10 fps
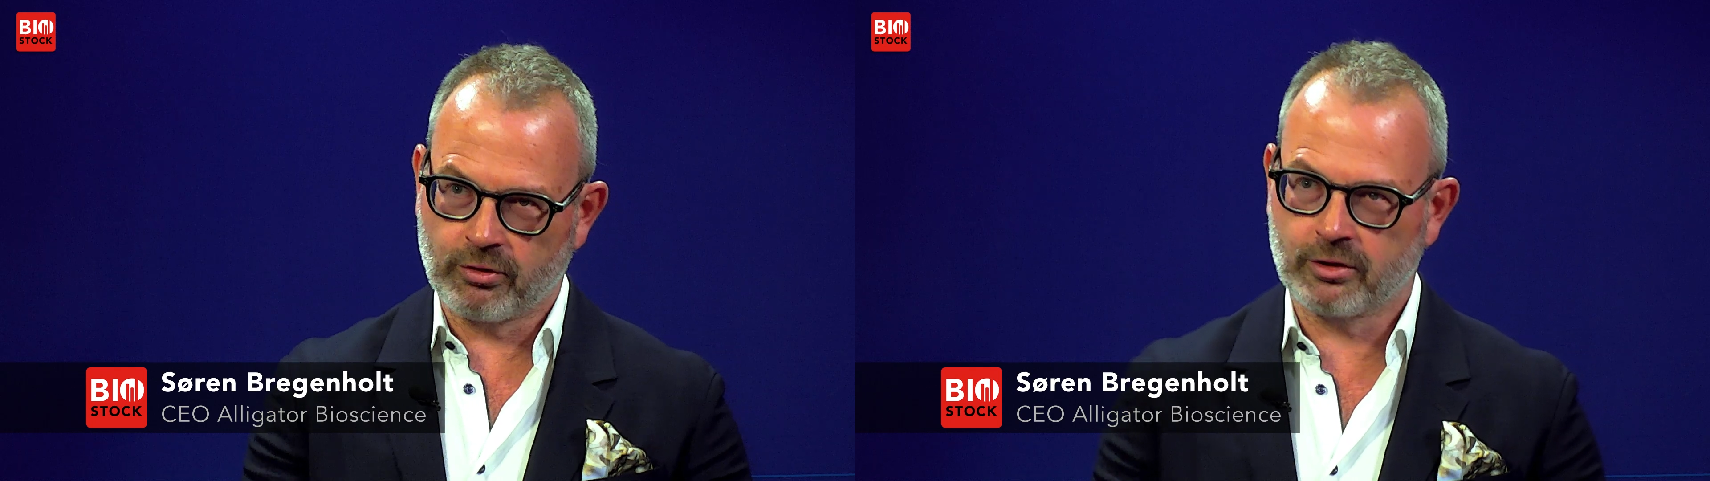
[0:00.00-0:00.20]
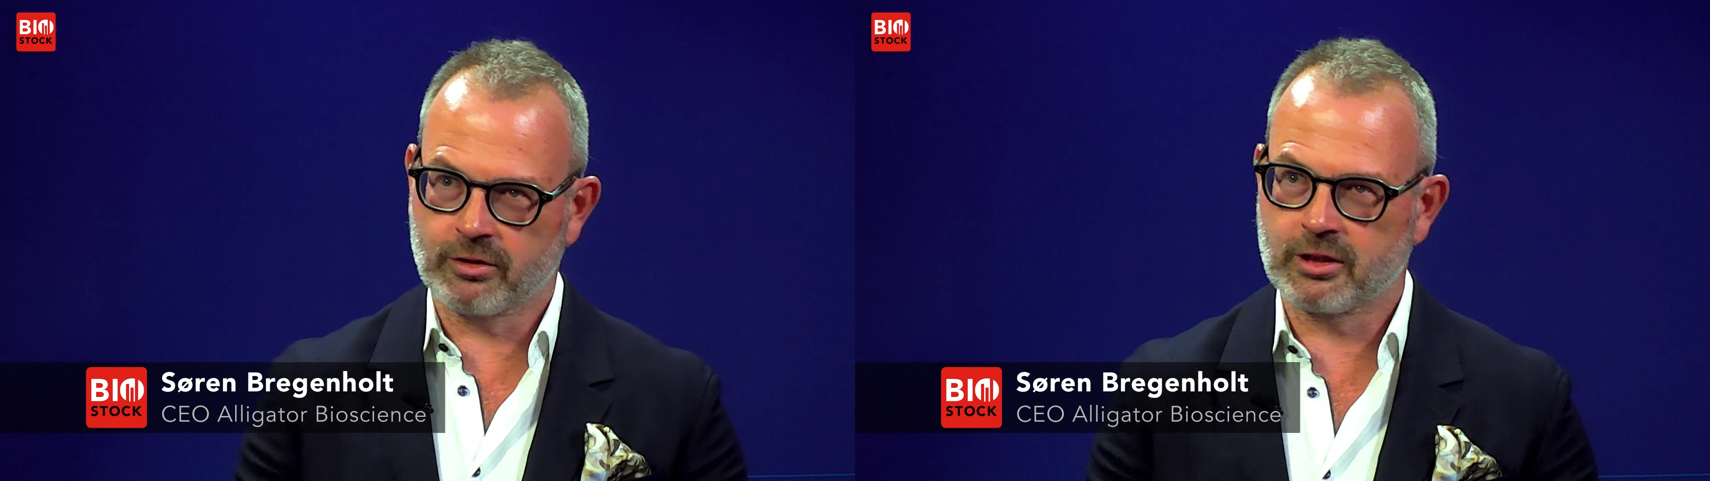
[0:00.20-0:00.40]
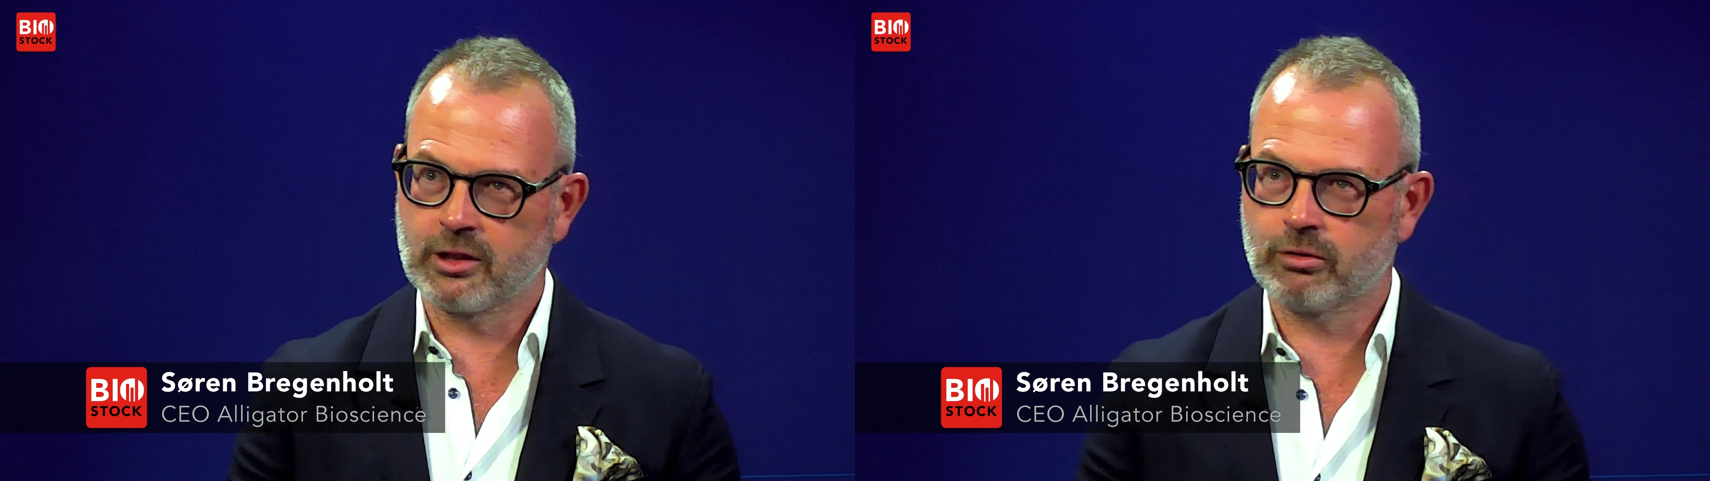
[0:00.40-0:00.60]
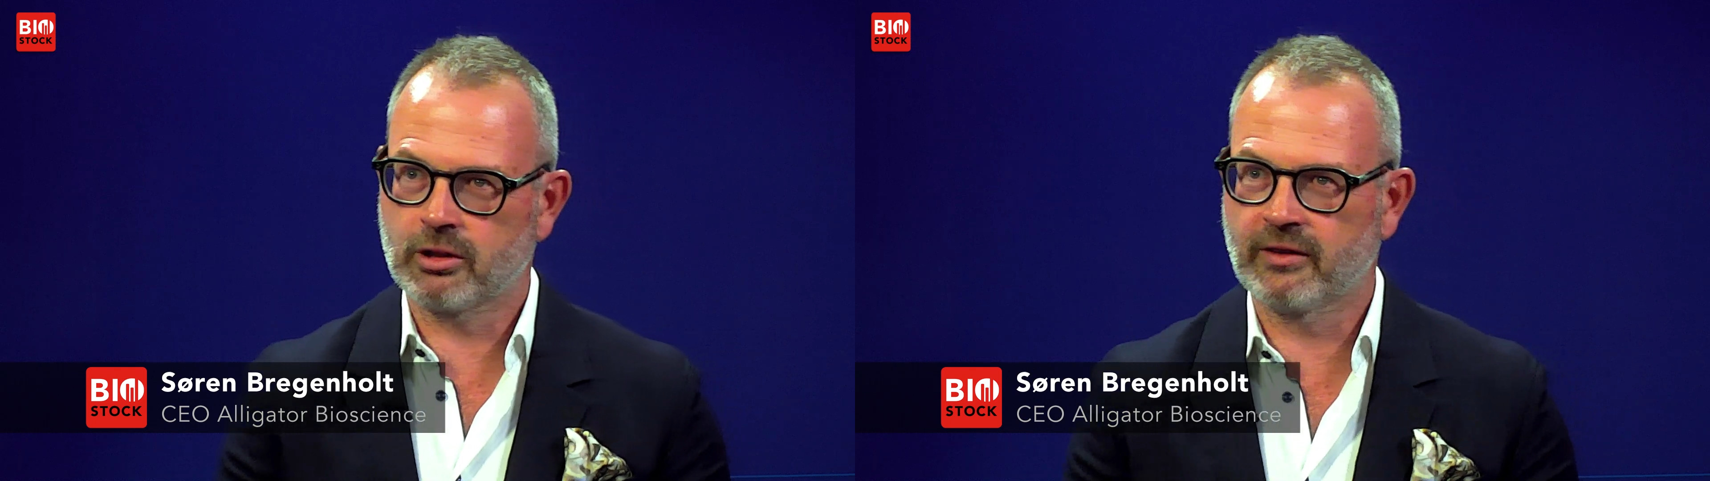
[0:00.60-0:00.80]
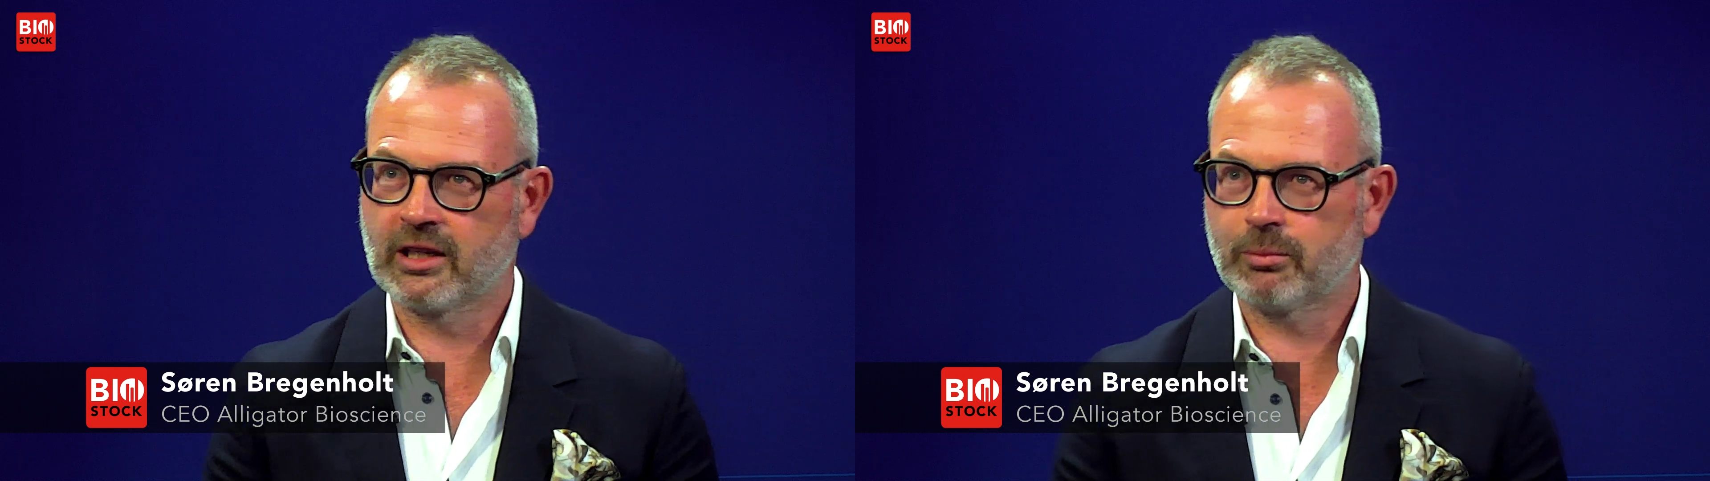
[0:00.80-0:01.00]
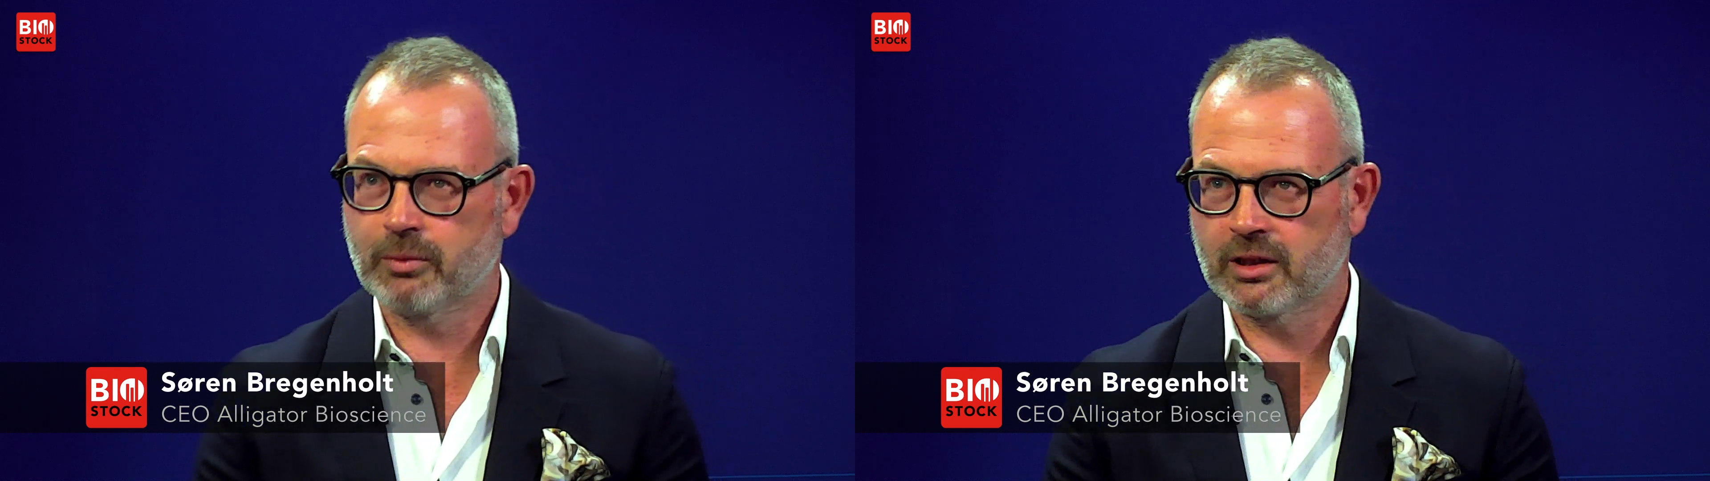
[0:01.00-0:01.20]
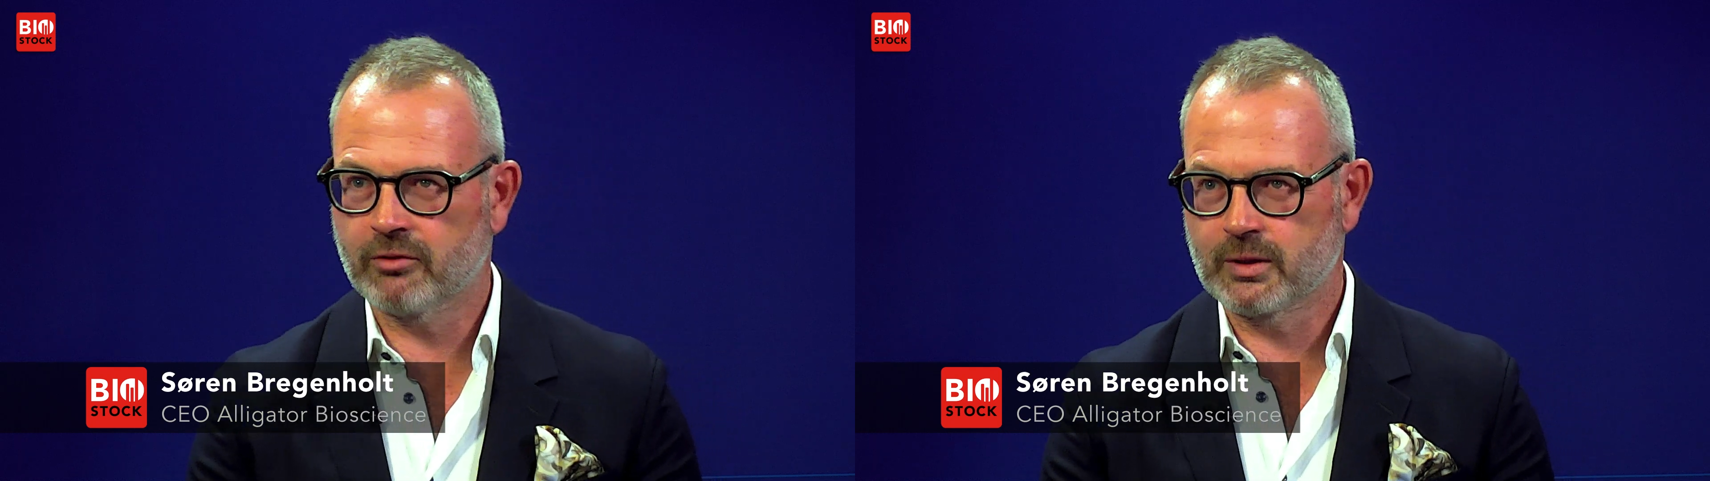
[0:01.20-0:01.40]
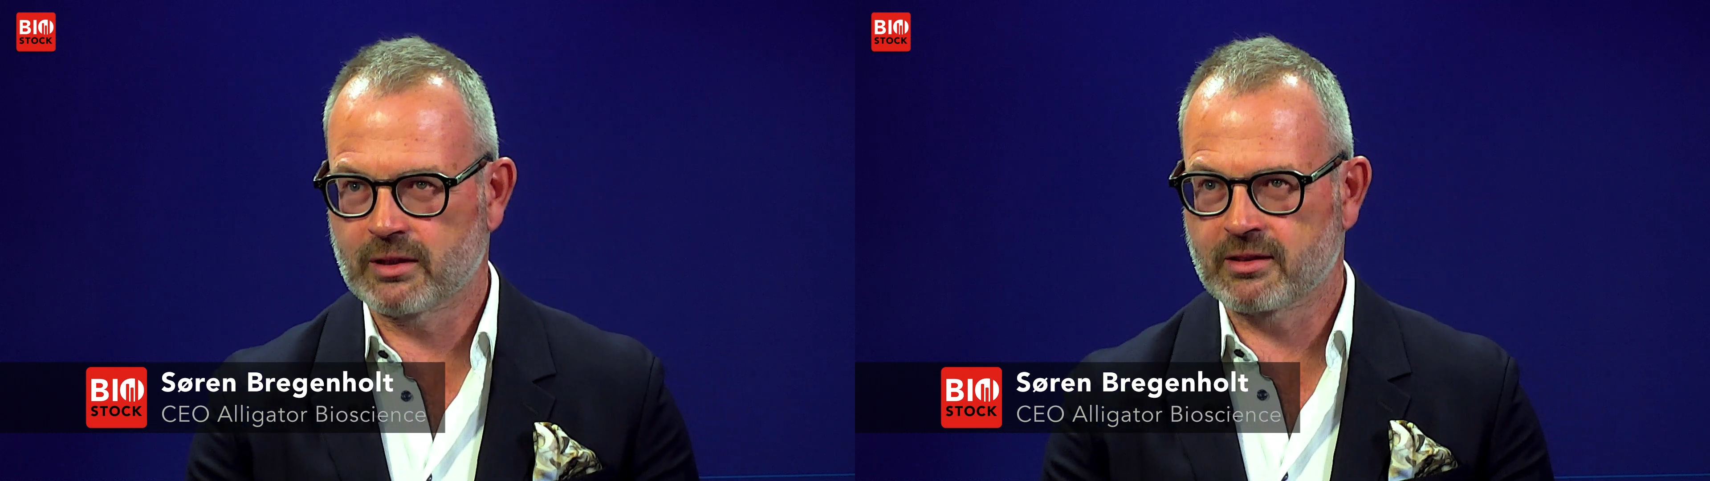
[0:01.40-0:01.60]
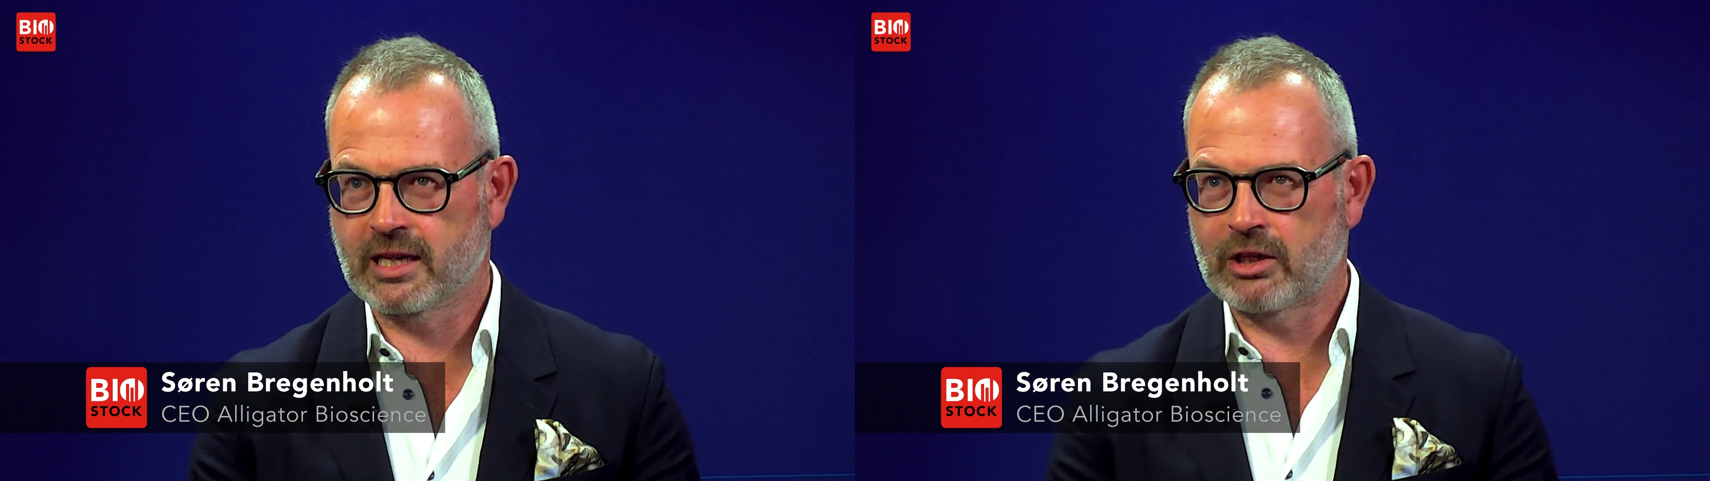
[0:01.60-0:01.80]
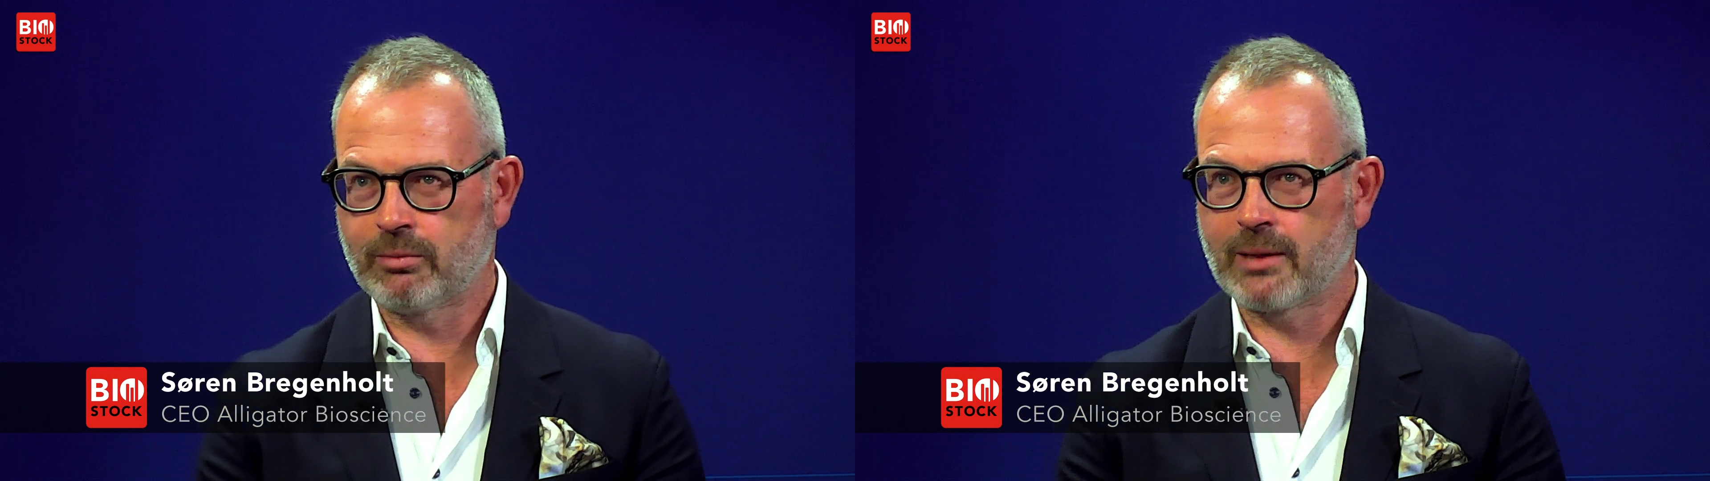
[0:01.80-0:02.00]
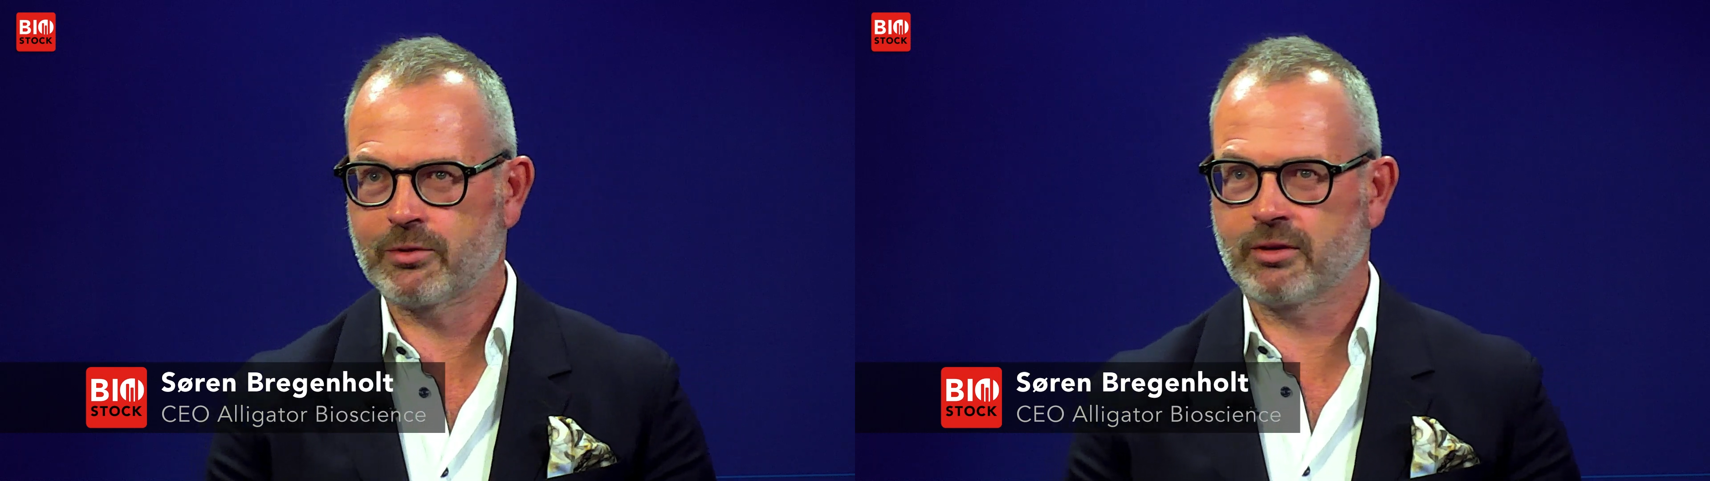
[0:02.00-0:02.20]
the continued development of mitazalimab.